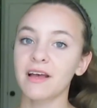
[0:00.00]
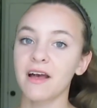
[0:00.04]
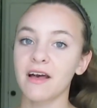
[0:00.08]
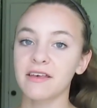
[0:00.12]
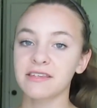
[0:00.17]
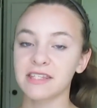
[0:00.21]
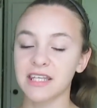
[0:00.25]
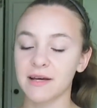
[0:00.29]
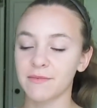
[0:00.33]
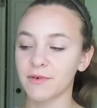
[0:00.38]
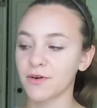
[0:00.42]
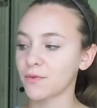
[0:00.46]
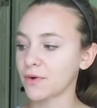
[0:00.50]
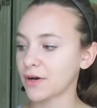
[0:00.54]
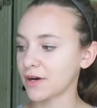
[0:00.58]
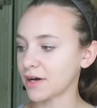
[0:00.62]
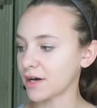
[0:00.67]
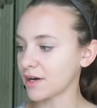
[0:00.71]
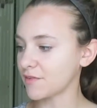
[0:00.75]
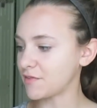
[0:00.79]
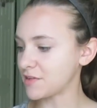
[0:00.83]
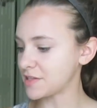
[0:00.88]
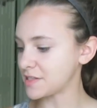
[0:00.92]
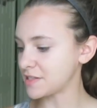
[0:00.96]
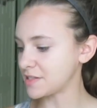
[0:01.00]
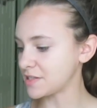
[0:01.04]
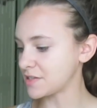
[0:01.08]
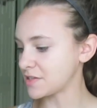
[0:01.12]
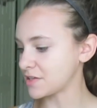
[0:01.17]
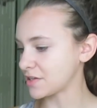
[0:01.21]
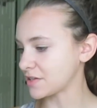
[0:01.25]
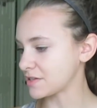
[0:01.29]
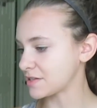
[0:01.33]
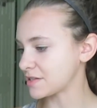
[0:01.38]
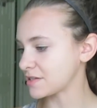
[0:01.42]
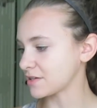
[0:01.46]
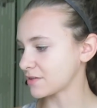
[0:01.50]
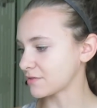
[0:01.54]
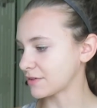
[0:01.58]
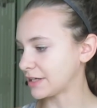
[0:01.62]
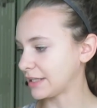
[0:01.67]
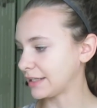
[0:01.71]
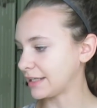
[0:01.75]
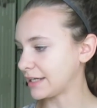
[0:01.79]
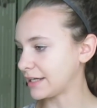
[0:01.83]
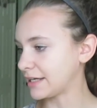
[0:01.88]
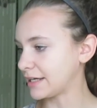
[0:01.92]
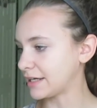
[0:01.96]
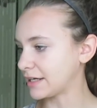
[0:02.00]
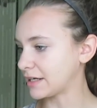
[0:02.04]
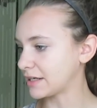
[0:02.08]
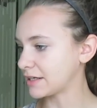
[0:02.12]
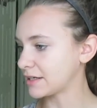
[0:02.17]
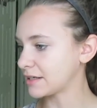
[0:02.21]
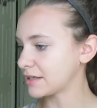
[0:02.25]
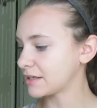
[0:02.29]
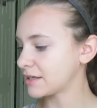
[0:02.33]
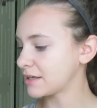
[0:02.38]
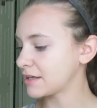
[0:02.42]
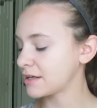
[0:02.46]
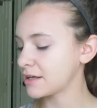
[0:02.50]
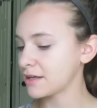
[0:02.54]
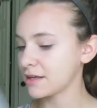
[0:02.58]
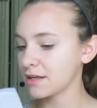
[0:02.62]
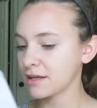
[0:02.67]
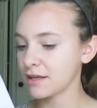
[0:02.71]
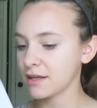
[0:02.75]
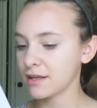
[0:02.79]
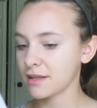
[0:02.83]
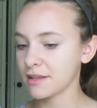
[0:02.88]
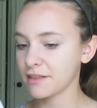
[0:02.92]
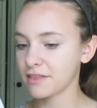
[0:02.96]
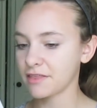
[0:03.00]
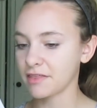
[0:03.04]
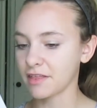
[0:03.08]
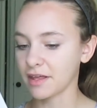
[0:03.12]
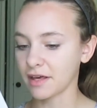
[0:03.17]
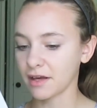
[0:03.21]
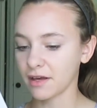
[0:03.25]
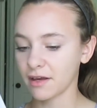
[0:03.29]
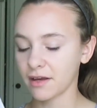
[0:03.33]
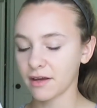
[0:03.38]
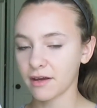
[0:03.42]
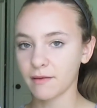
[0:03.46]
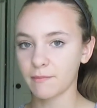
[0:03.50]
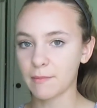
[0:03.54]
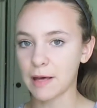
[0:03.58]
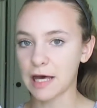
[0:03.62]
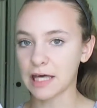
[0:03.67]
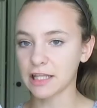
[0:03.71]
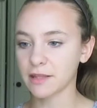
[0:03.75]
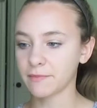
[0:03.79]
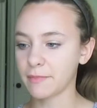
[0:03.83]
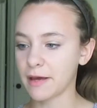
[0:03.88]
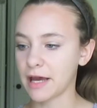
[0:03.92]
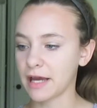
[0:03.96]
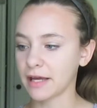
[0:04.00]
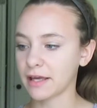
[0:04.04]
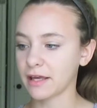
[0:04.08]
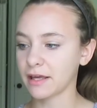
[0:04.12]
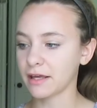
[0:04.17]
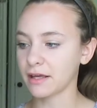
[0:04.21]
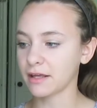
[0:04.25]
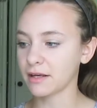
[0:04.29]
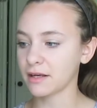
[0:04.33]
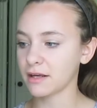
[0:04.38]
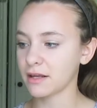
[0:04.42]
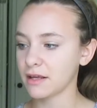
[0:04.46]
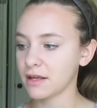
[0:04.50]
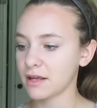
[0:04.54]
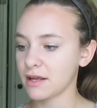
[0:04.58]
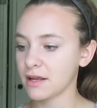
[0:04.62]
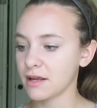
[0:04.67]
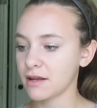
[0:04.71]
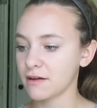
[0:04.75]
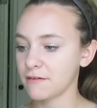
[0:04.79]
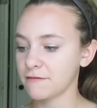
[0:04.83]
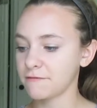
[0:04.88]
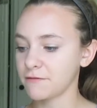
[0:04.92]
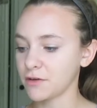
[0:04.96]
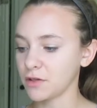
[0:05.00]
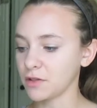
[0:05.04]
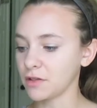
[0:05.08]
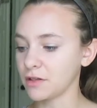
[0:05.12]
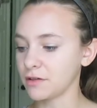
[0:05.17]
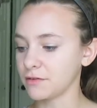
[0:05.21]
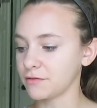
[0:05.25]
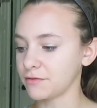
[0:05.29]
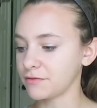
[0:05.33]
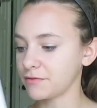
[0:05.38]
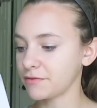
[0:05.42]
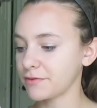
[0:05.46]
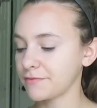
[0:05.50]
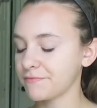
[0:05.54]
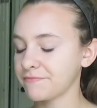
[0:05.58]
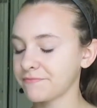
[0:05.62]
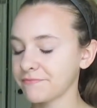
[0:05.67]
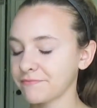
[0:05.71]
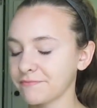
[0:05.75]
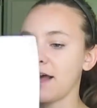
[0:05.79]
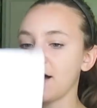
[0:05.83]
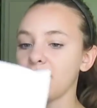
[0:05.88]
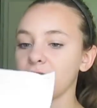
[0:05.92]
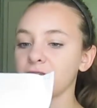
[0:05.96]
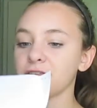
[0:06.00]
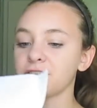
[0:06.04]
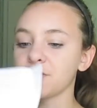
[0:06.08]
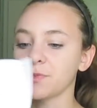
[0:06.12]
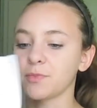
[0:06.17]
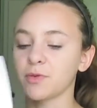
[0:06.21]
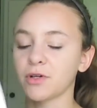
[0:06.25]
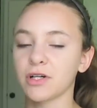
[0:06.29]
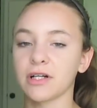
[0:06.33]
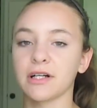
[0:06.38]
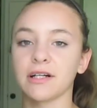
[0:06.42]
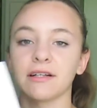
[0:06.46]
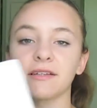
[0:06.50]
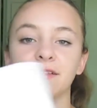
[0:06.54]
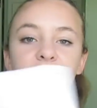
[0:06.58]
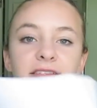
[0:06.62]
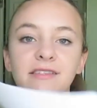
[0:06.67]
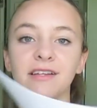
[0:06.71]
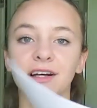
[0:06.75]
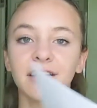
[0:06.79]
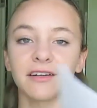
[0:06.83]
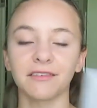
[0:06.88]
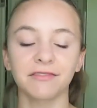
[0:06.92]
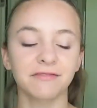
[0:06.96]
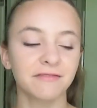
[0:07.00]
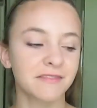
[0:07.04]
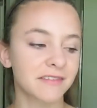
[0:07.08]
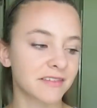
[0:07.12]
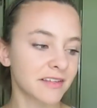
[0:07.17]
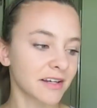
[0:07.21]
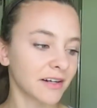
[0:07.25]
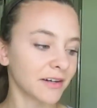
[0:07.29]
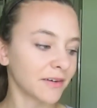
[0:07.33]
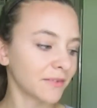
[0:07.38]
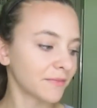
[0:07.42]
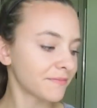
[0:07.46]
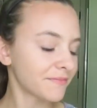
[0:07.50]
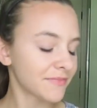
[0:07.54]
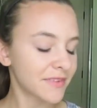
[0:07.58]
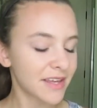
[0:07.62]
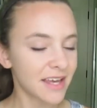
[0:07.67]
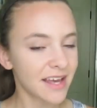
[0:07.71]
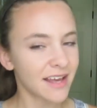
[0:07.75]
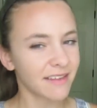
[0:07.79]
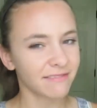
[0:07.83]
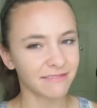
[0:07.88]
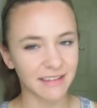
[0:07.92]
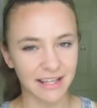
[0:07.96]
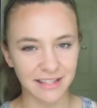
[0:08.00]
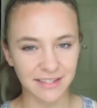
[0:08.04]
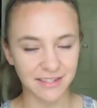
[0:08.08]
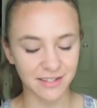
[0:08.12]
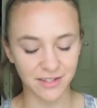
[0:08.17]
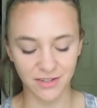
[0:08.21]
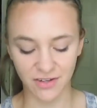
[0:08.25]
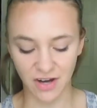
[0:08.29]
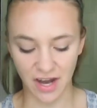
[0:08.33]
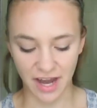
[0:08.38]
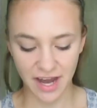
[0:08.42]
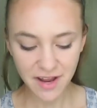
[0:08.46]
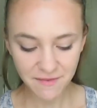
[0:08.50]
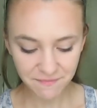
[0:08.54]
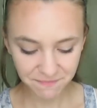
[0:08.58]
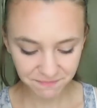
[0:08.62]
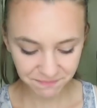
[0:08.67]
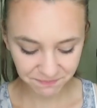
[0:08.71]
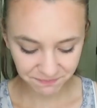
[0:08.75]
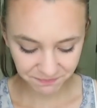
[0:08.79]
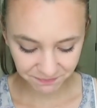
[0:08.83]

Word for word: summer work. This is just a really thick math packet full of algebra stuff, so that's great.